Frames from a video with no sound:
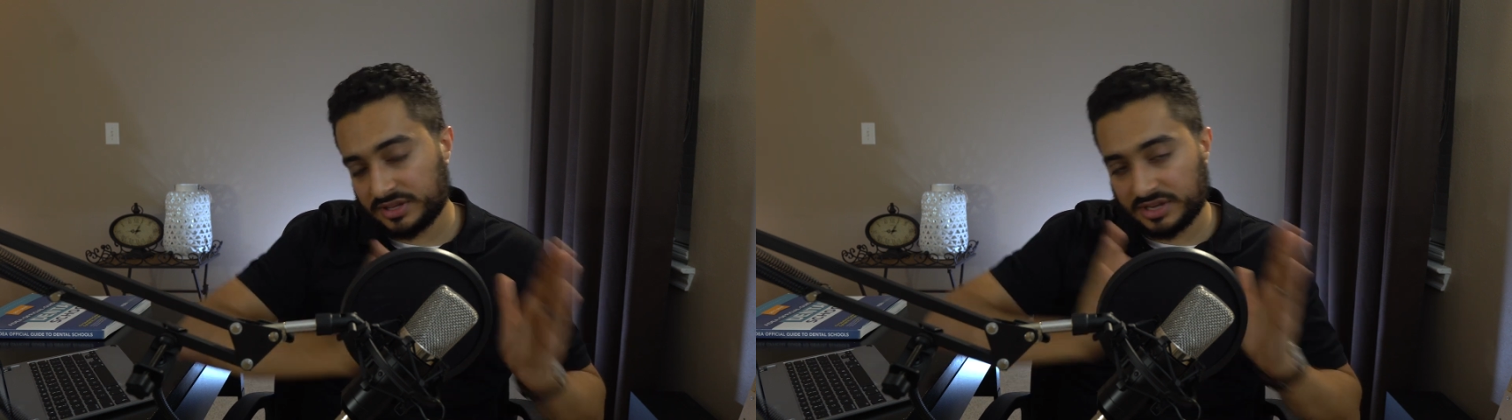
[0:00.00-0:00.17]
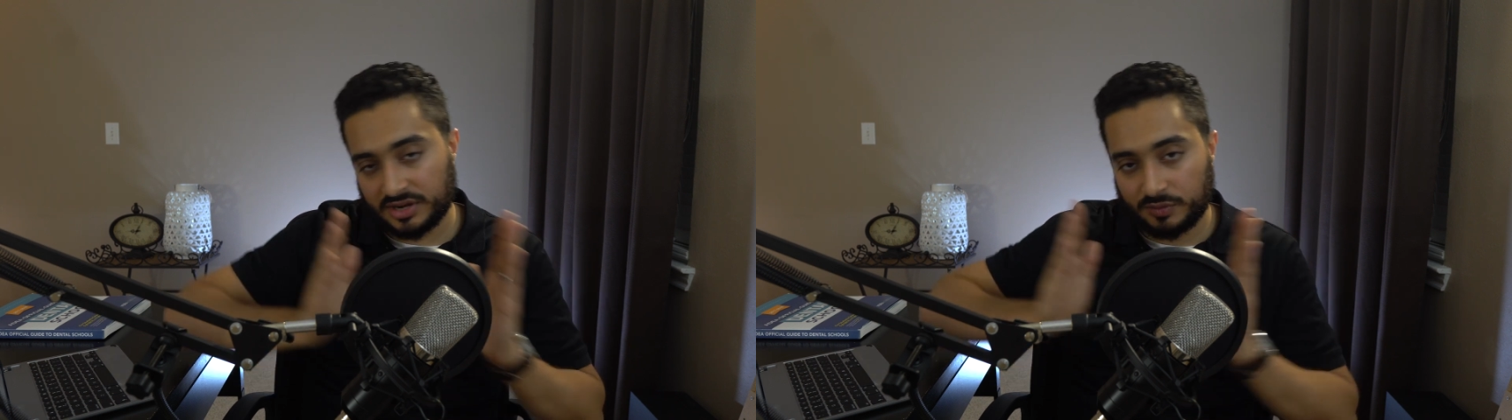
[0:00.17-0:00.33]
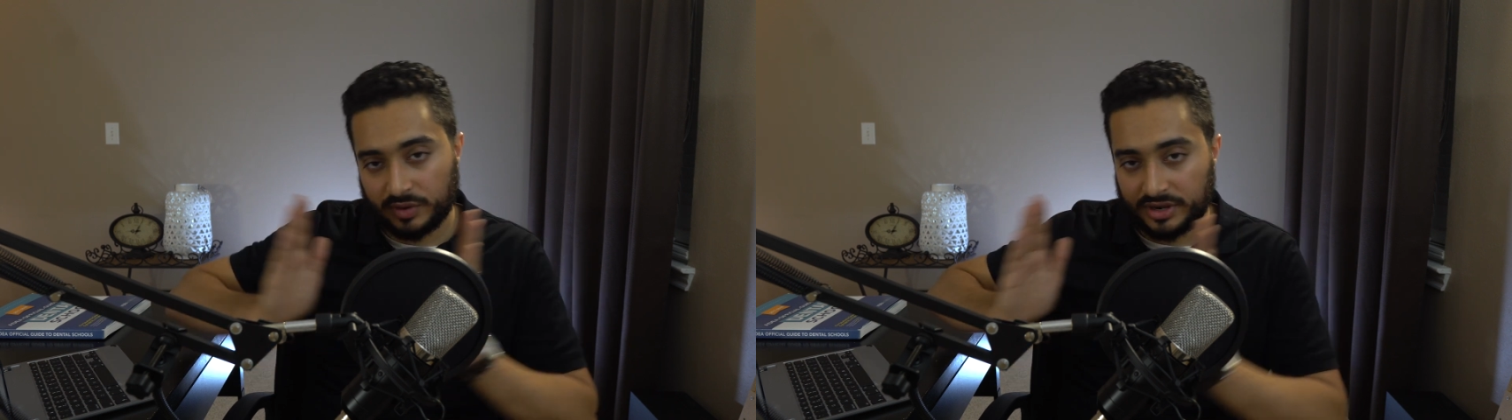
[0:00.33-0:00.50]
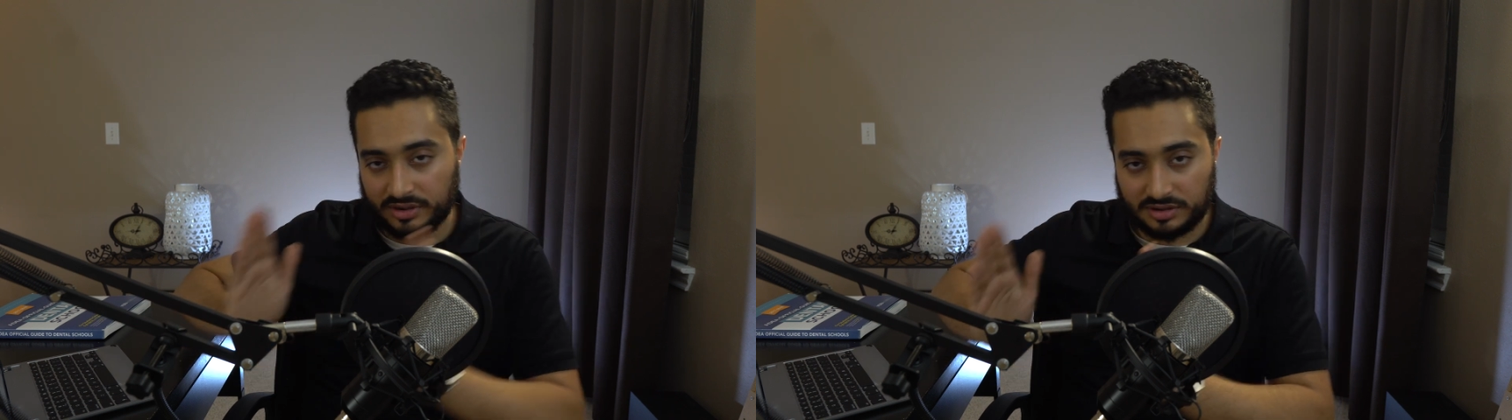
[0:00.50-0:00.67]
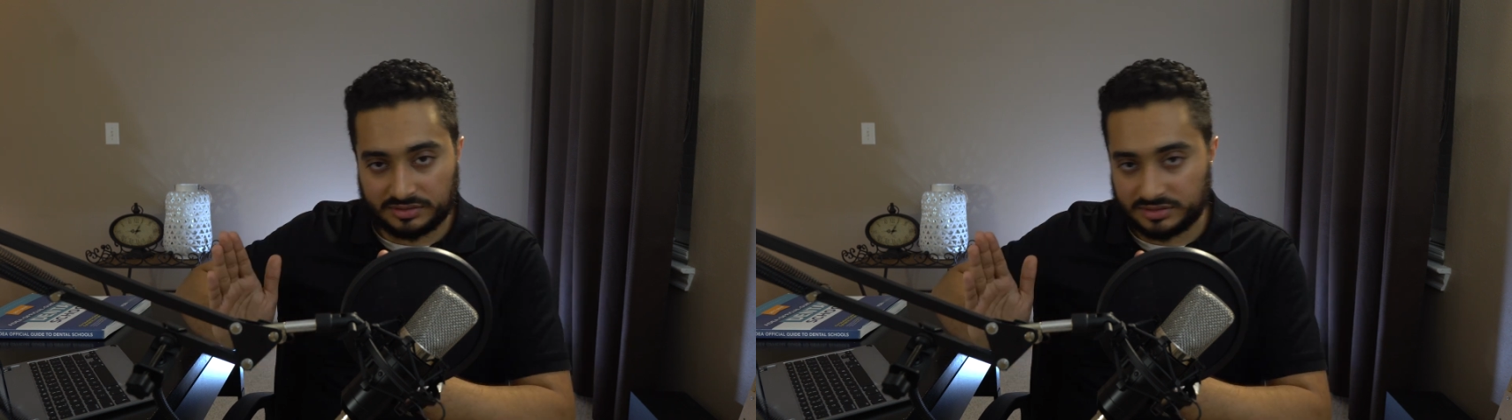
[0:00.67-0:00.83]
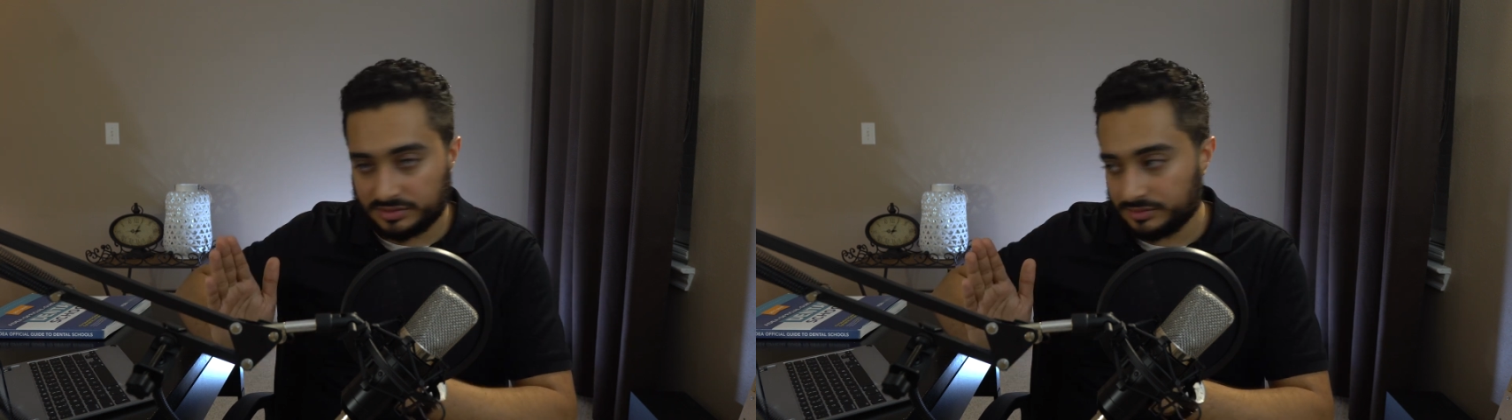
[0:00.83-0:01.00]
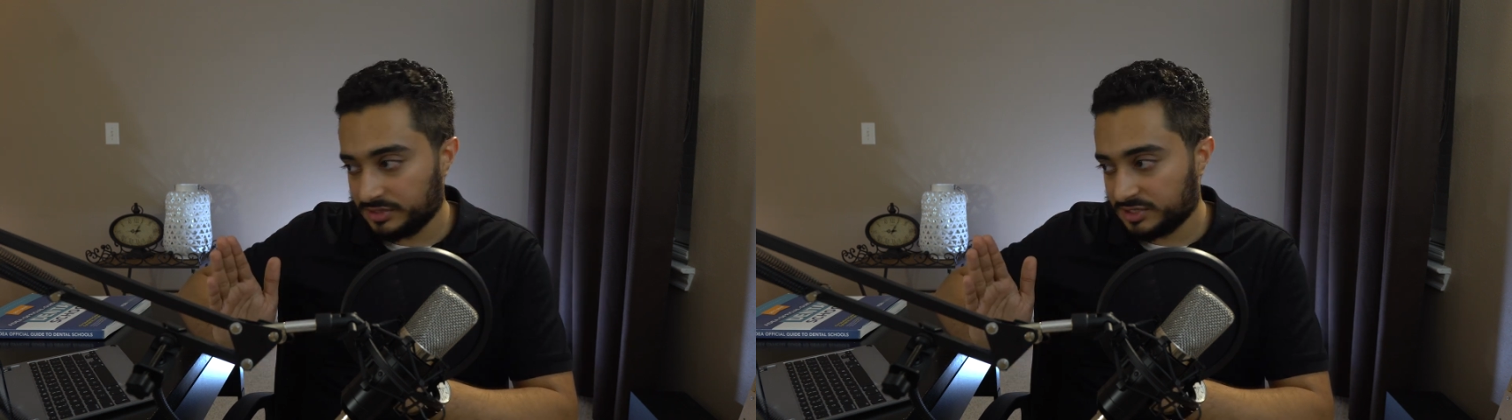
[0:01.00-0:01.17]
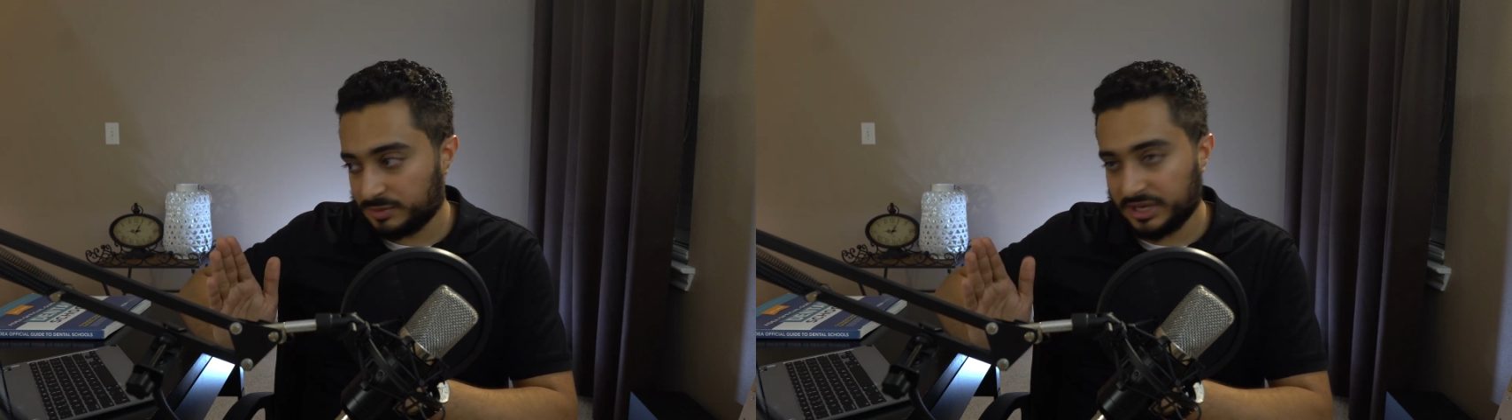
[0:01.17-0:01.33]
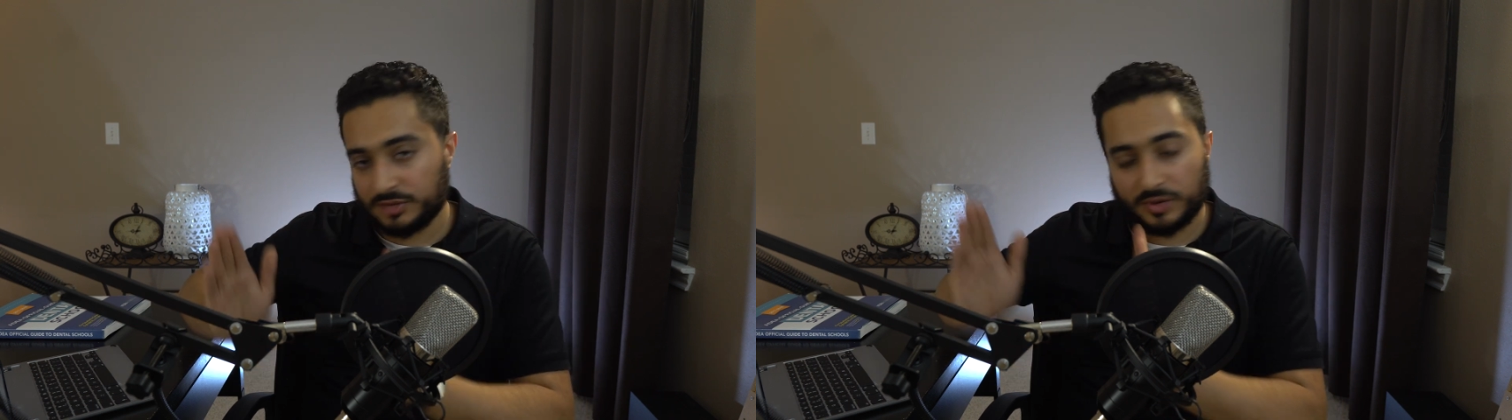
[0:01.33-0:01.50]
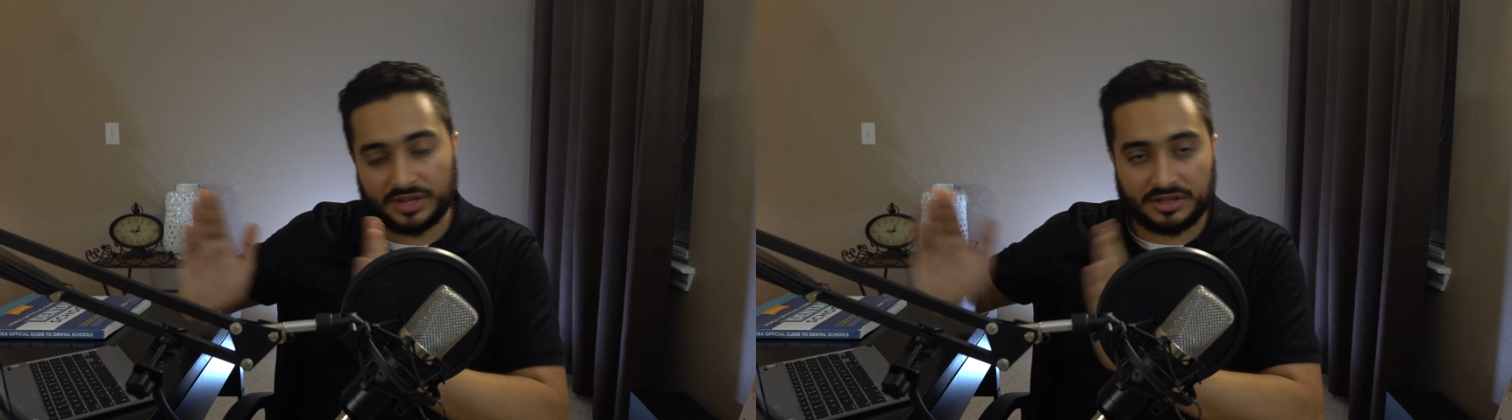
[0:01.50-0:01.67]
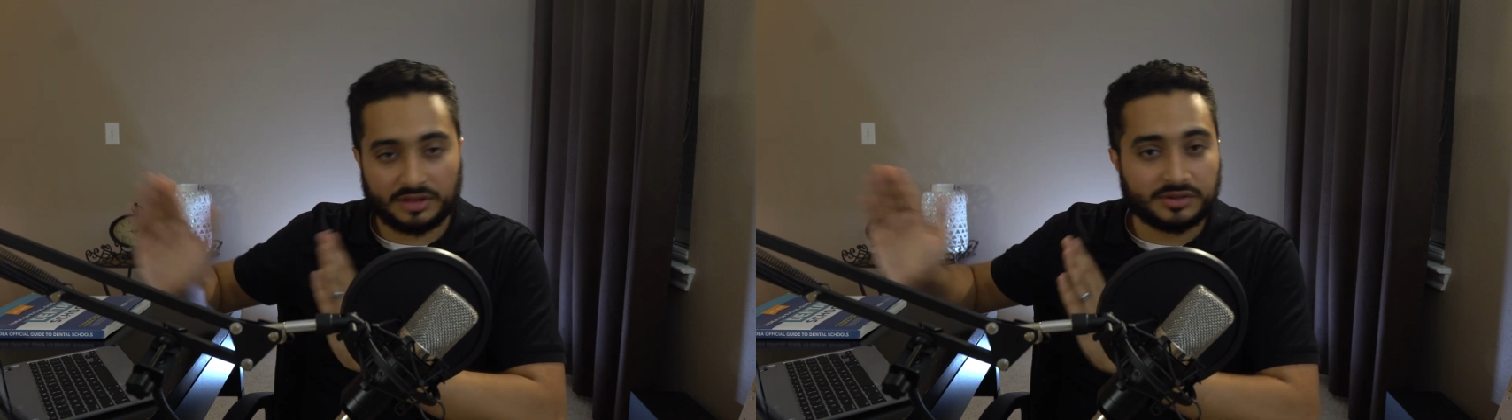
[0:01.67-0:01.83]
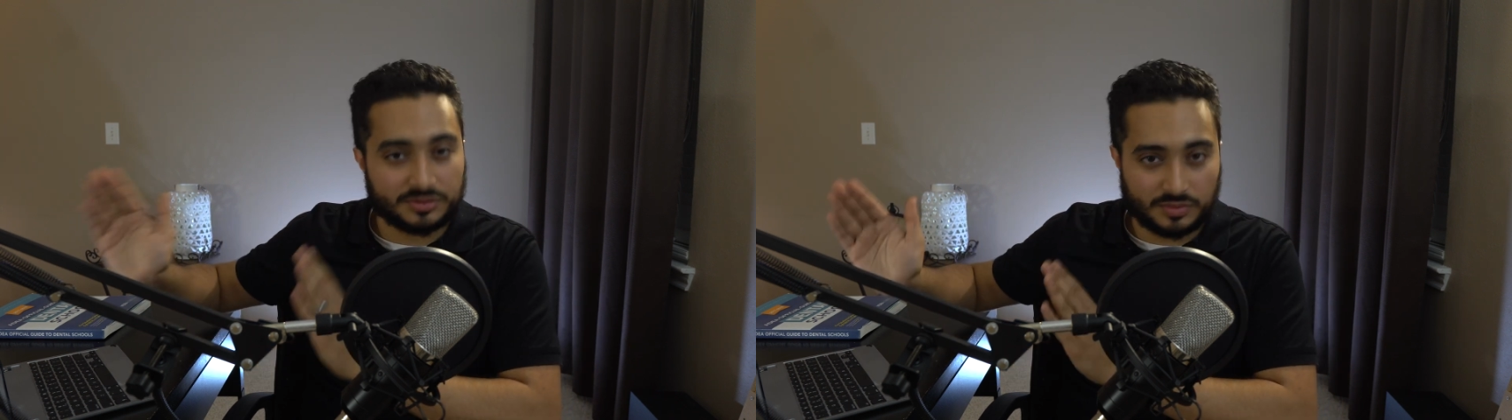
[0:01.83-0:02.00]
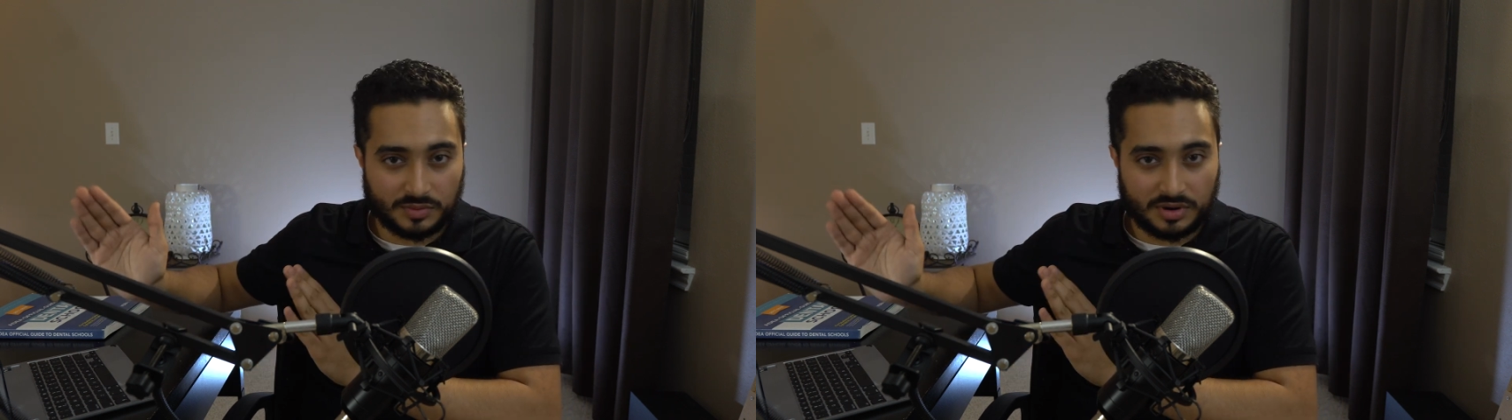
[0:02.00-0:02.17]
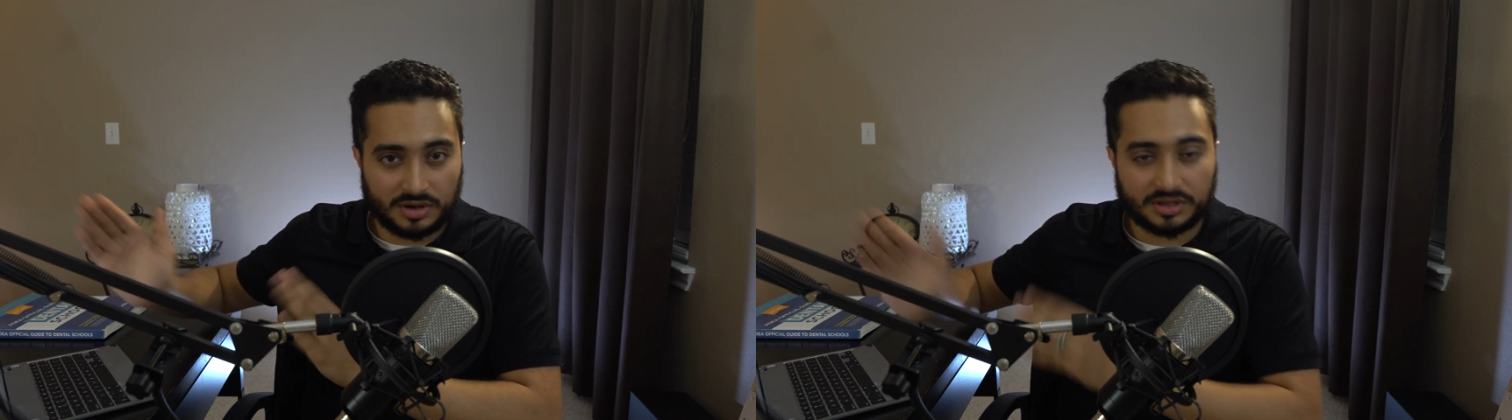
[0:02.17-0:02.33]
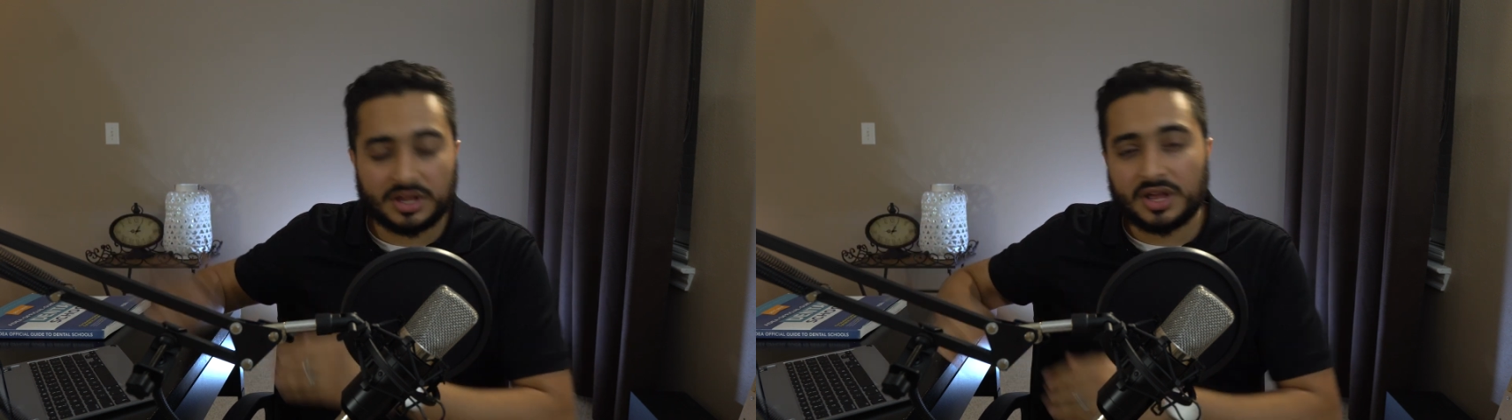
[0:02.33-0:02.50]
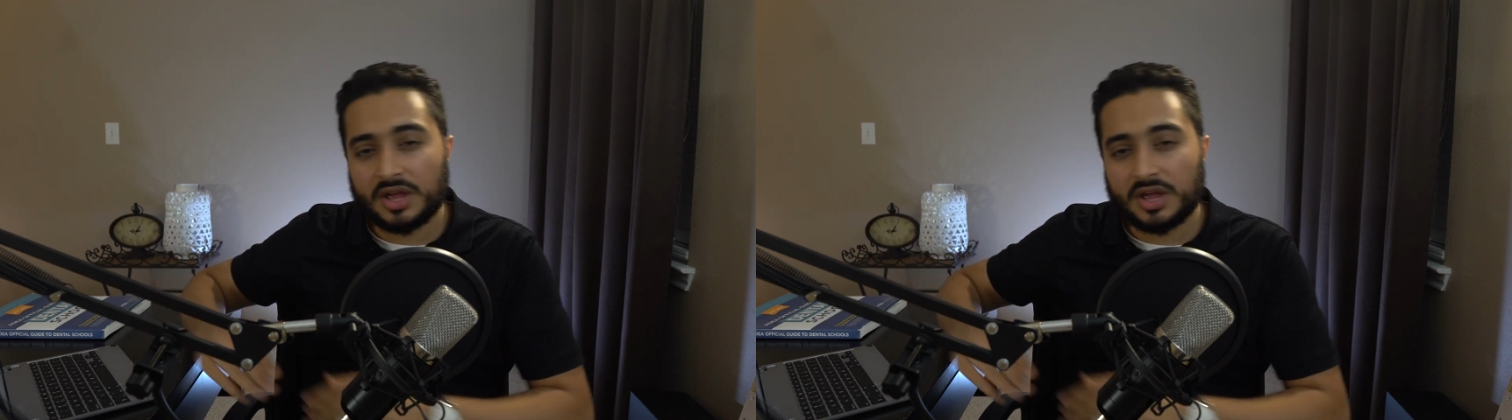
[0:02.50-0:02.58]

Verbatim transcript: and then it went on to explaining why the others are wrong.